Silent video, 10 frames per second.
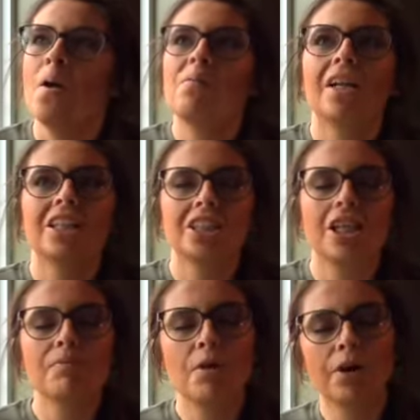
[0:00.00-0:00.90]
But it's just
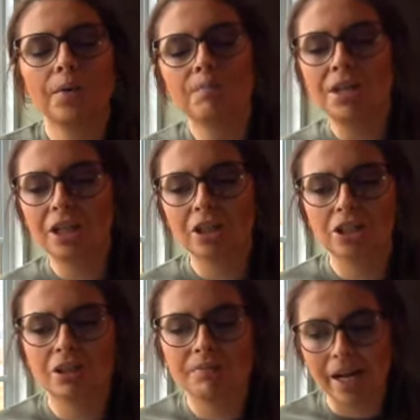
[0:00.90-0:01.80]
a more
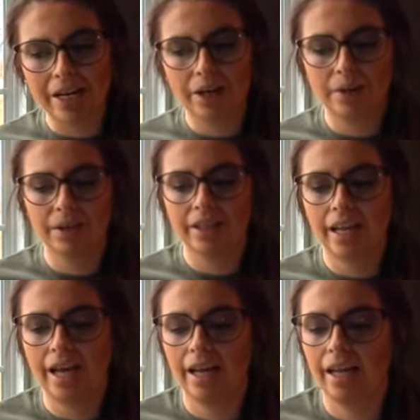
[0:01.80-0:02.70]
meatier tomato
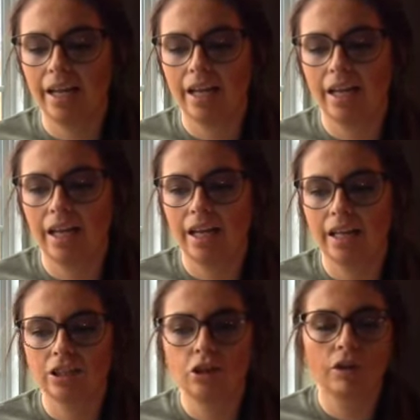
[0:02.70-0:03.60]
that
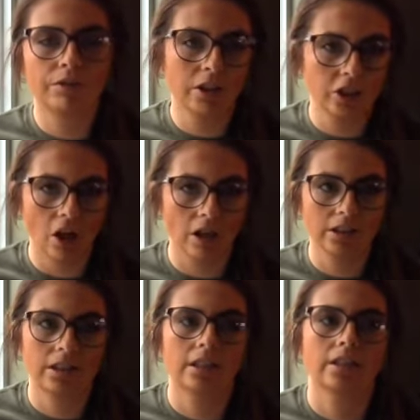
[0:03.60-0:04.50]
is good for
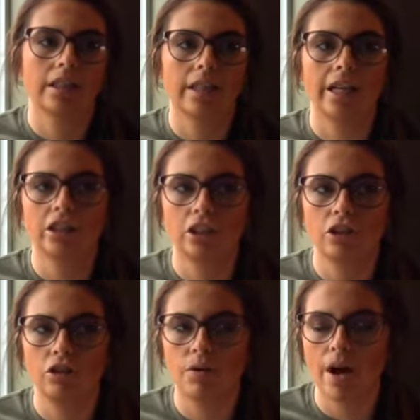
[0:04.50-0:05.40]
sauces and things.
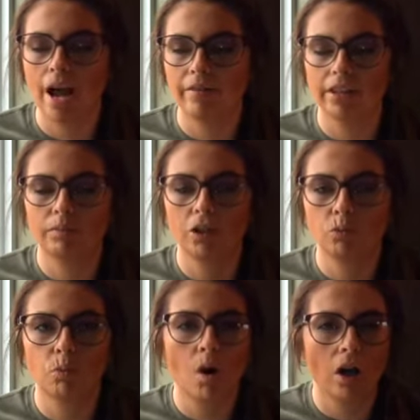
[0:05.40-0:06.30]
You don't have as much
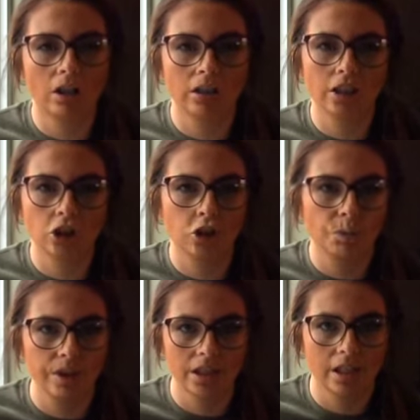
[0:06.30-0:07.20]
water that you're
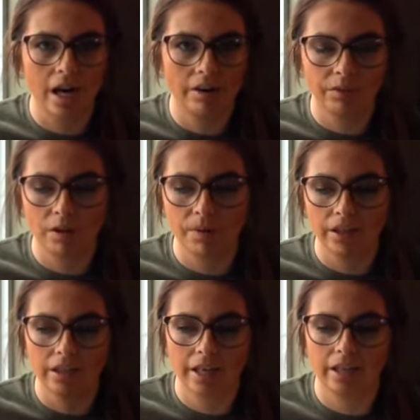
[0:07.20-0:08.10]
squeezing out of them
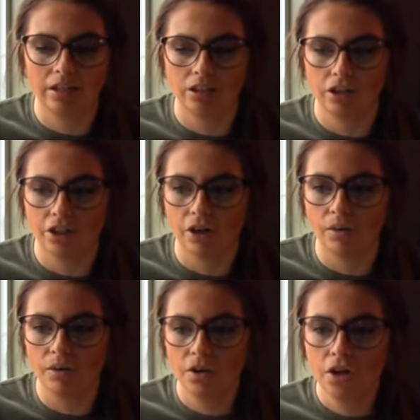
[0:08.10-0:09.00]
and getting, you
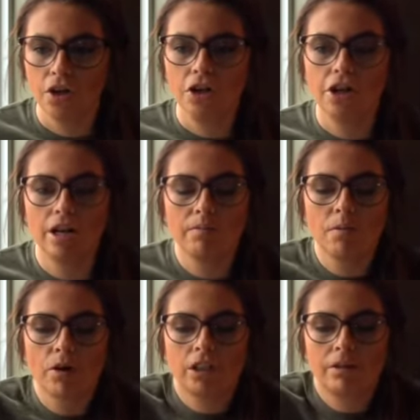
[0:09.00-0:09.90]
know, you're getting
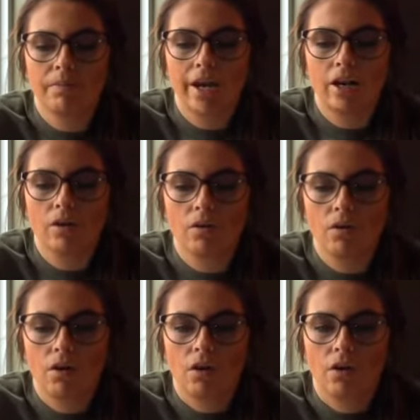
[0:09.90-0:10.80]
more tomato
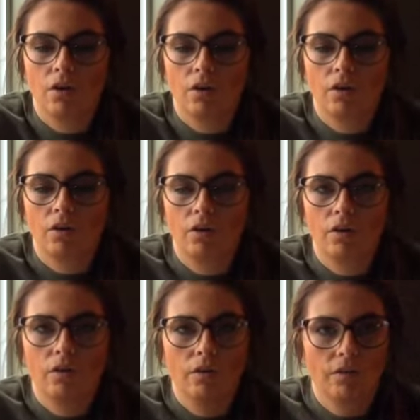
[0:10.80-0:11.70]

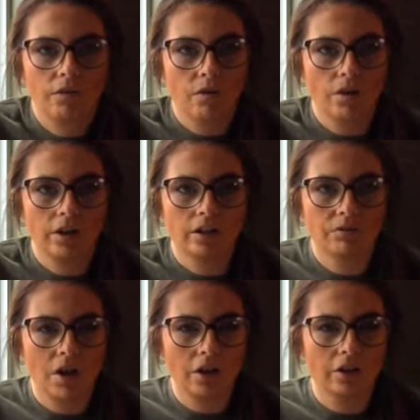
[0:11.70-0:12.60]
for the
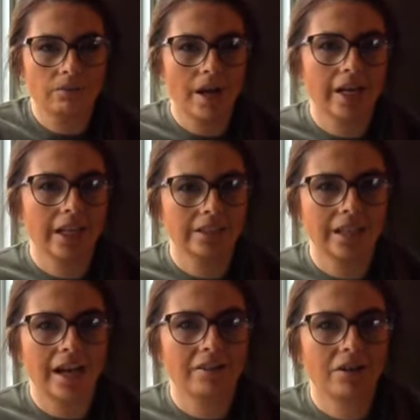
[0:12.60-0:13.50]
volume, I guess.
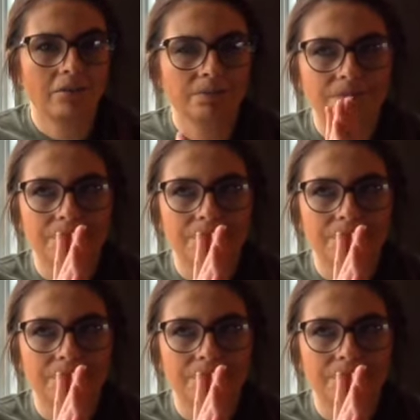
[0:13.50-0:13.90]
I don't know.